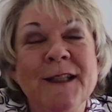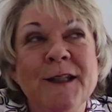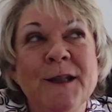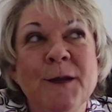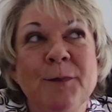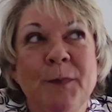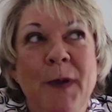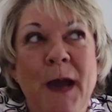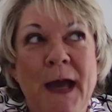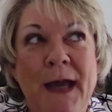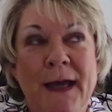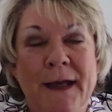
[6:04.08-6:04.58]
guess it
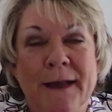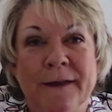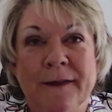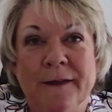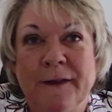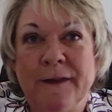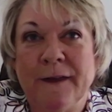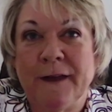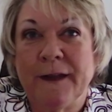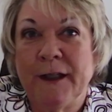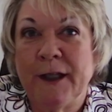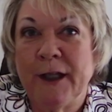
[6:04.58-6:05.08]

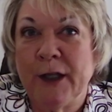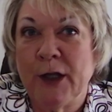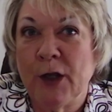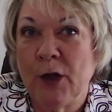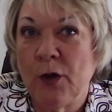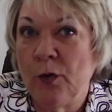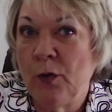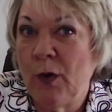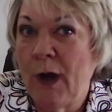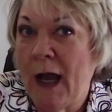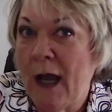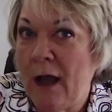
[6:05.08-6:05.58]
depends,
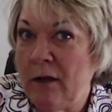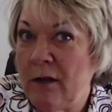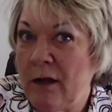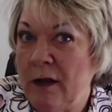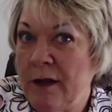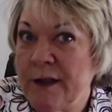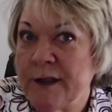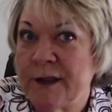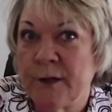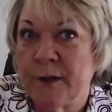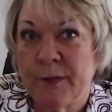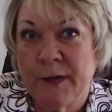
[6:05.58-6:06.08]
how
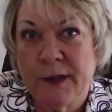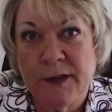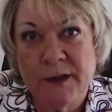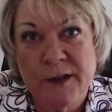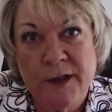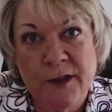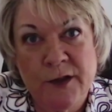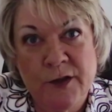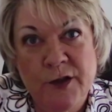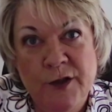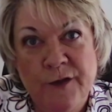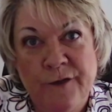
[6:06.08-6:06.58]
long has it been
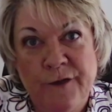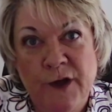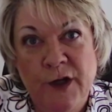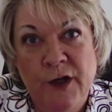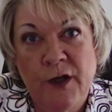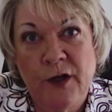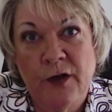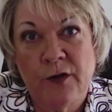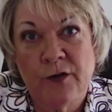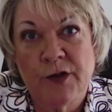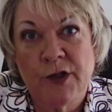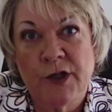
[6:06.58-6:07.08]
since you've
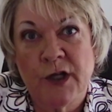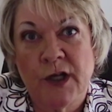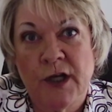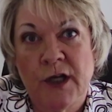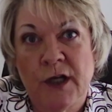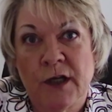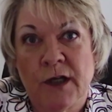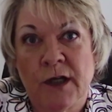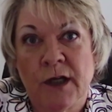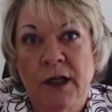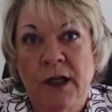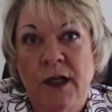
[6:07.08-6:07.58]

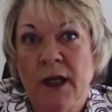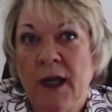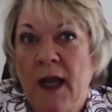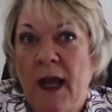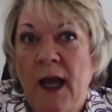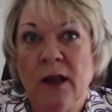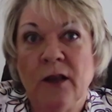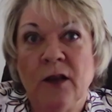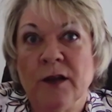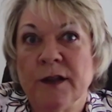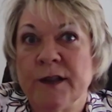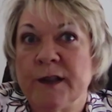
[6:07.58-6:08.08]
negotiated?
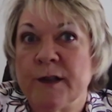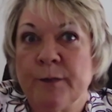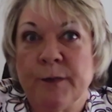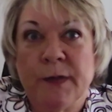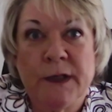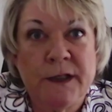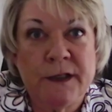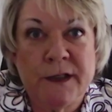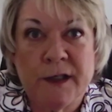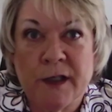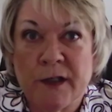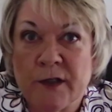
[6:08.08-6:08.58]
How long has it
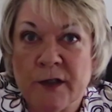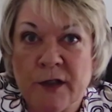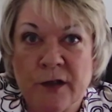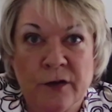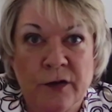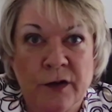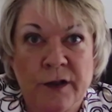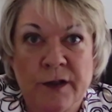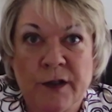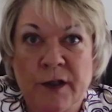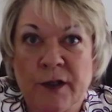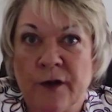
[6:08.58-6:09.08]
been since
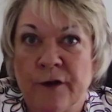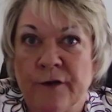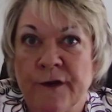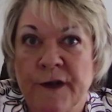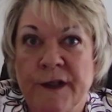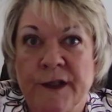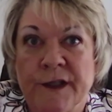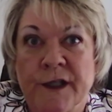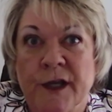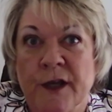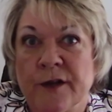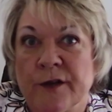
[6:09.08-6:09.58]
you looked at your
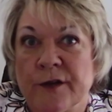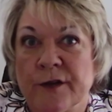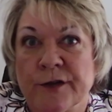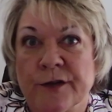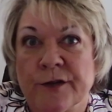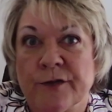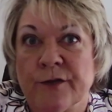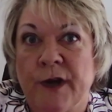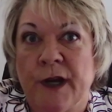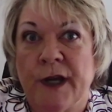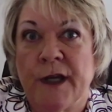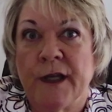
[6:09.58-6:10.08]
fee
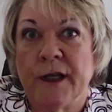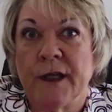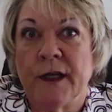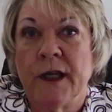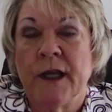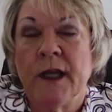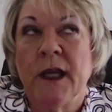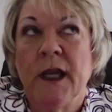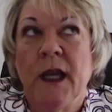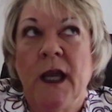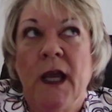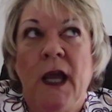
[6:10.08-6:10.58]
schedules, right?